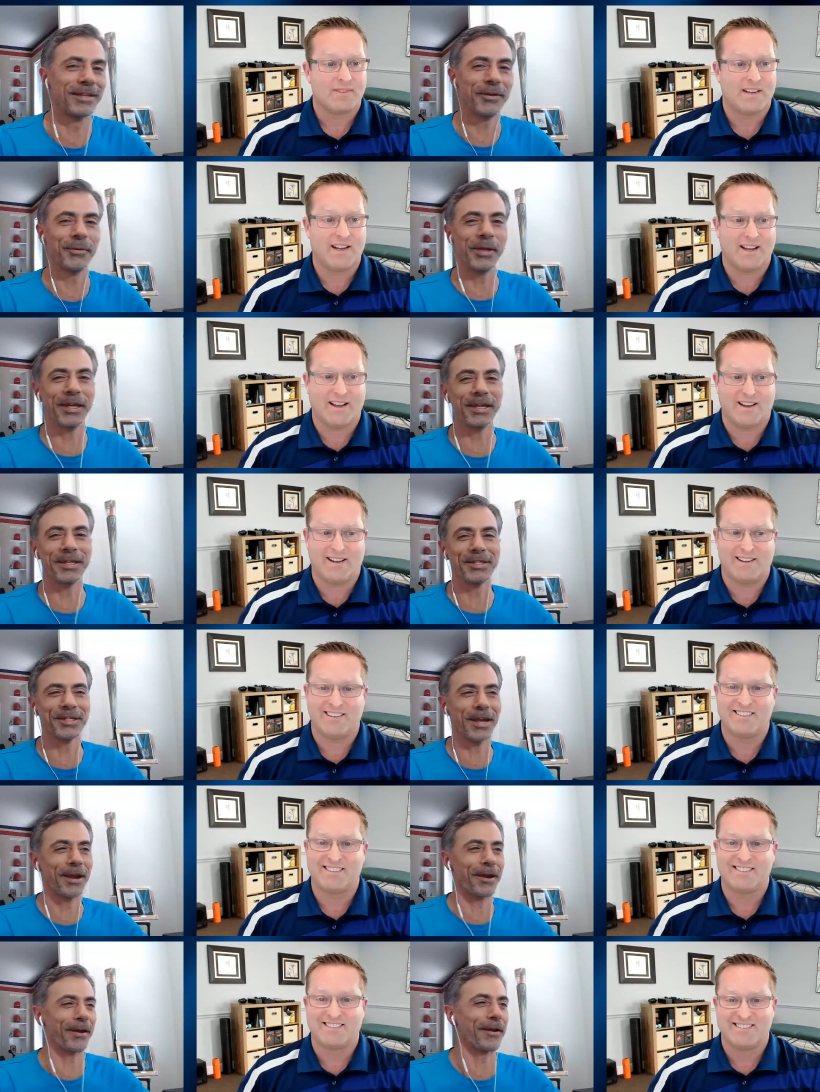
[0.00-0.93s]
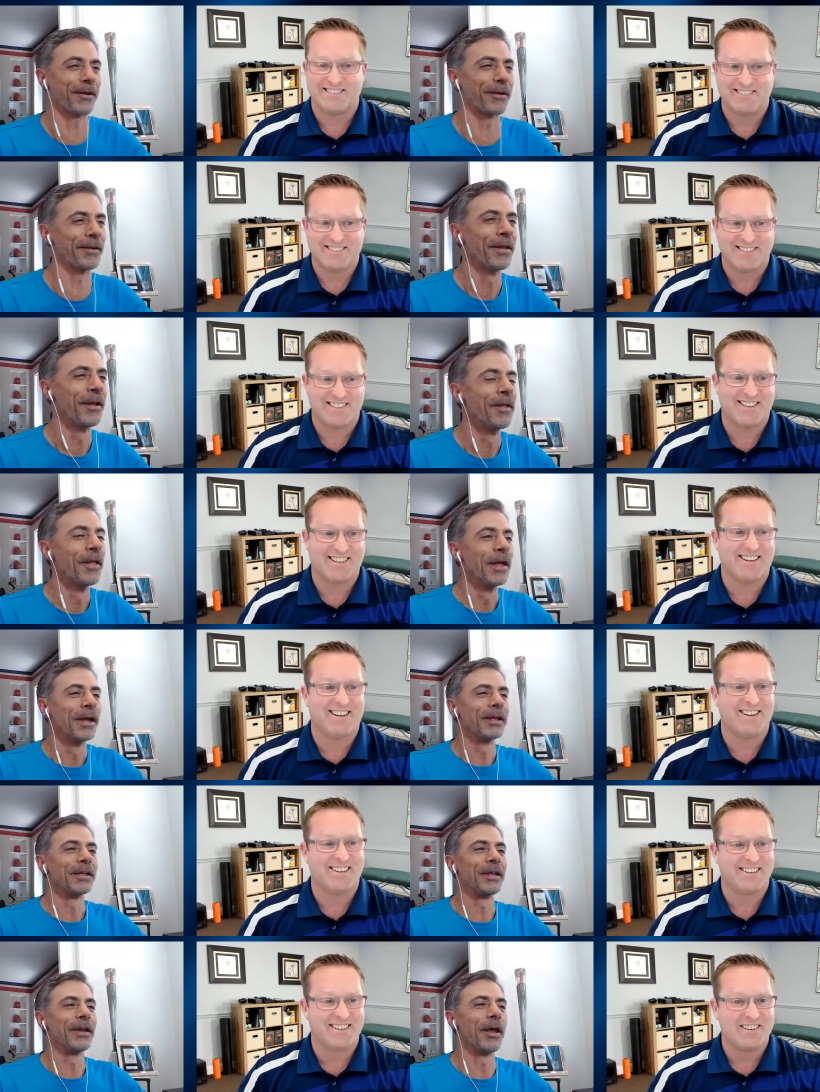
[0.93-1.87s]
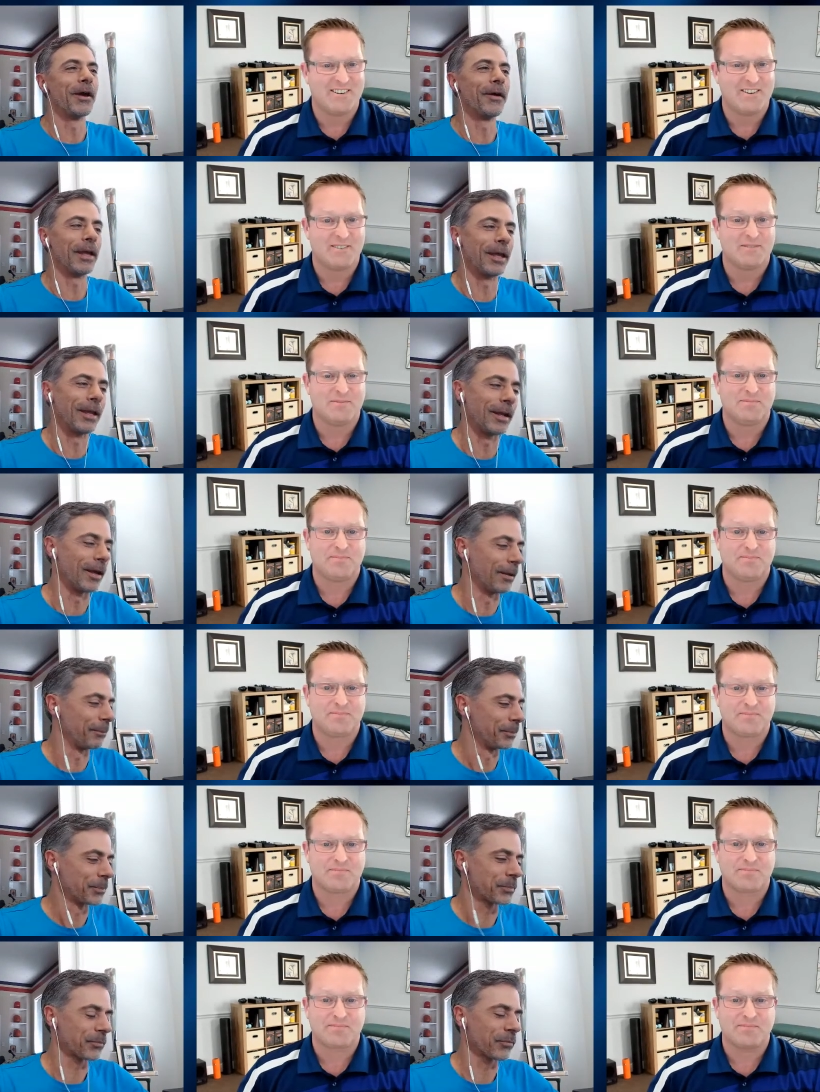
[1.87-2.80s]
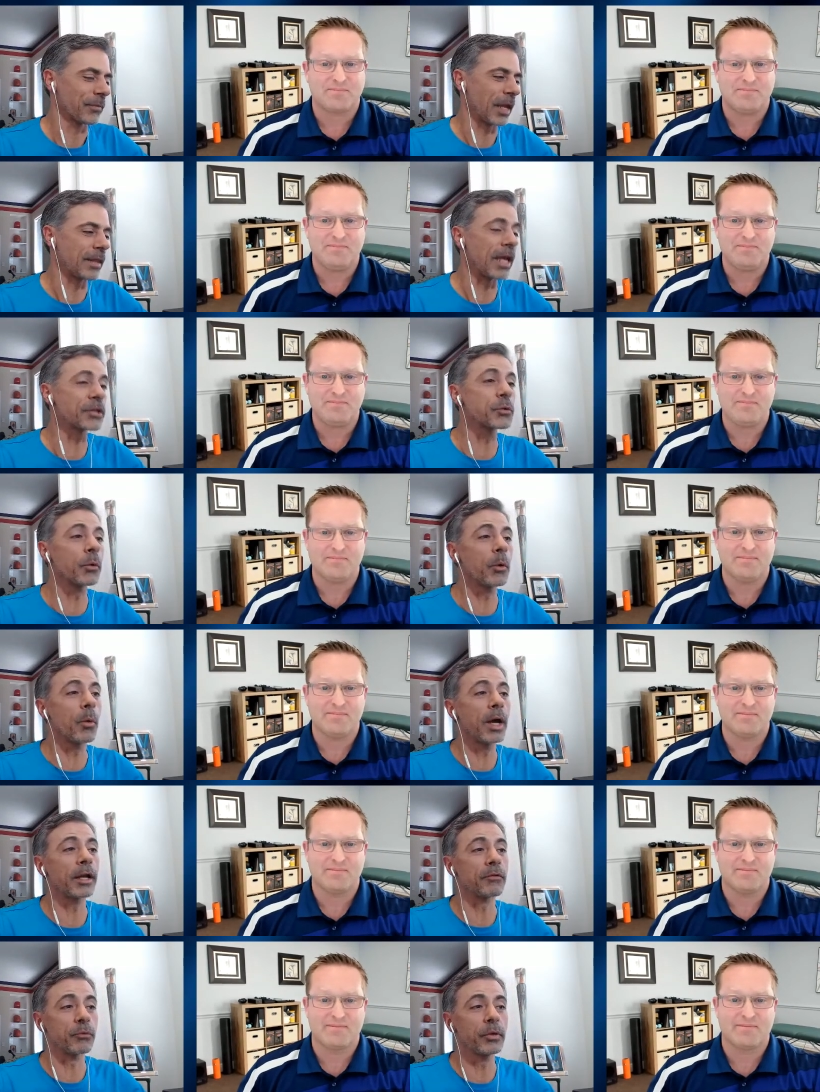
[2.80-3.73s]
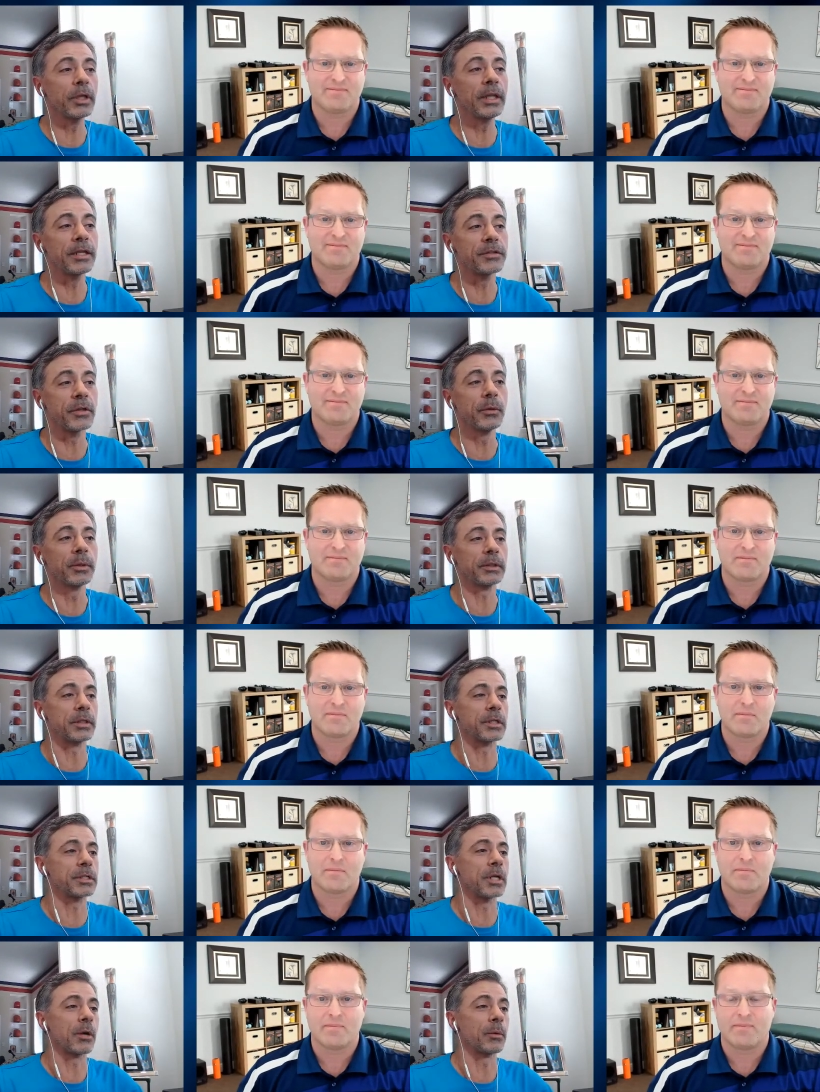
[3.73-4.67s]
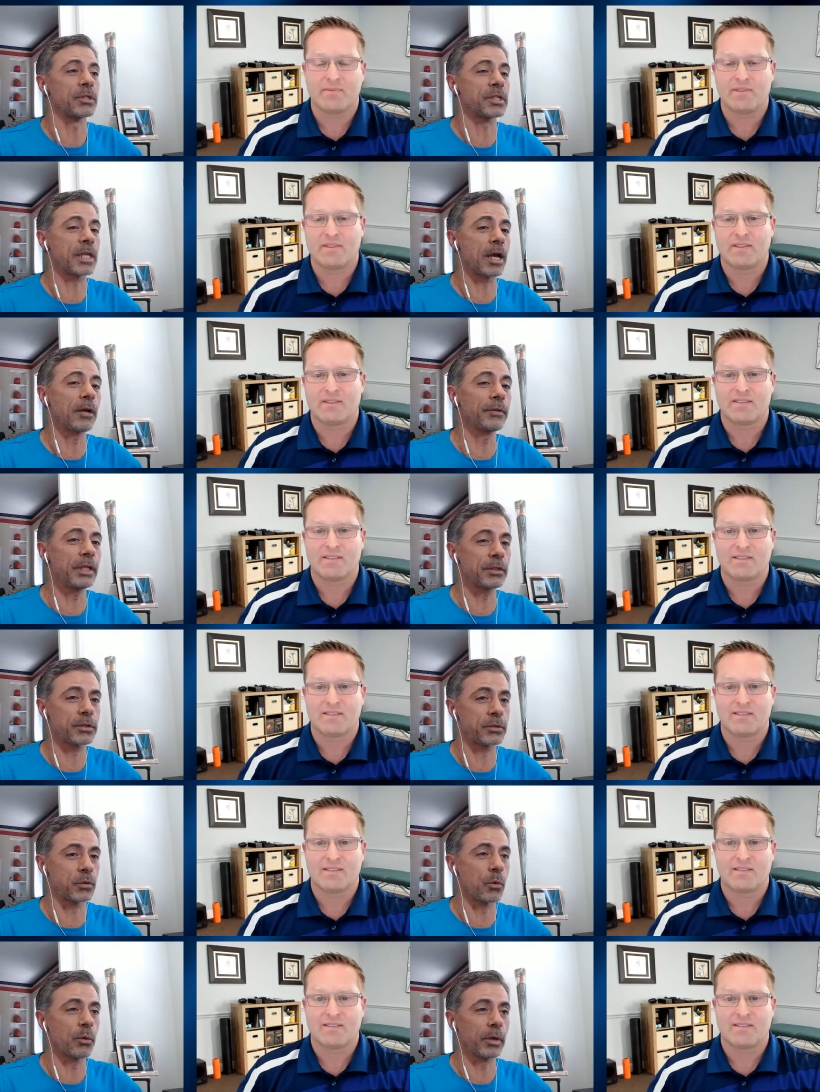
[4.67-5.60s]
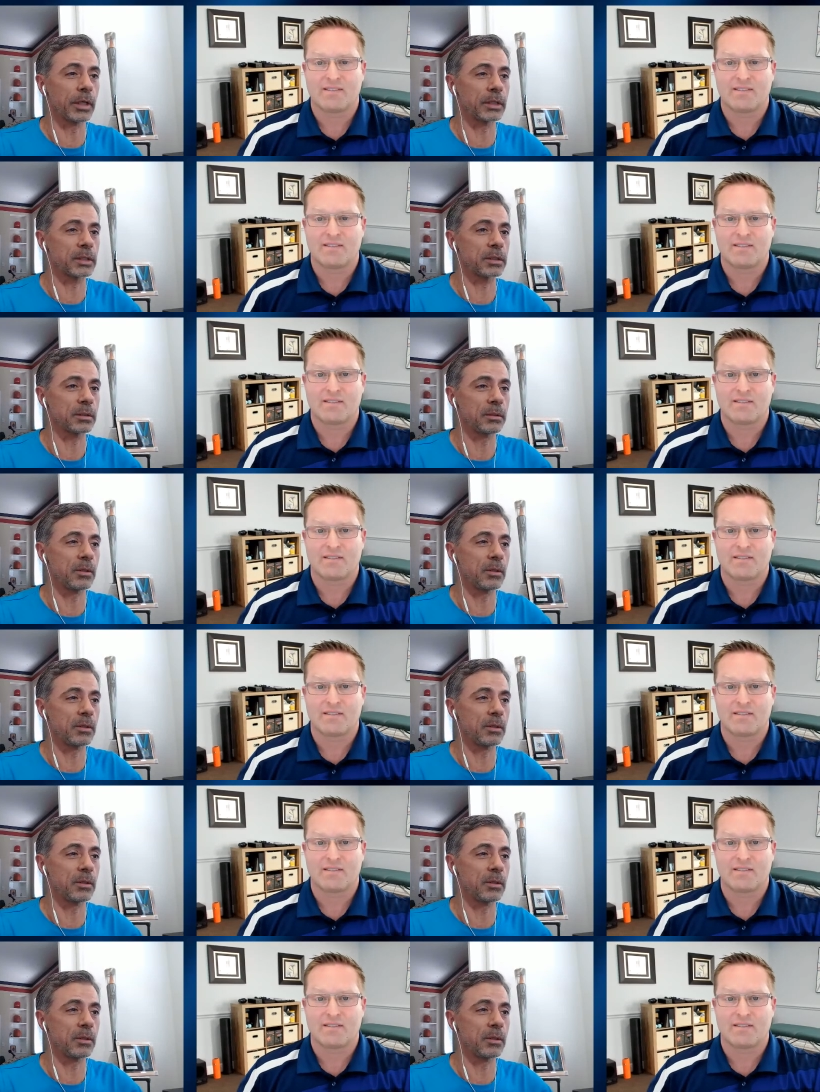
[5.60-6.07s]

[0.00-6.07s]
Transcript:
Speaker 1: yeah. we can share. Yeah. You know, and um, and that's what we want to really do at the show is tell these stories.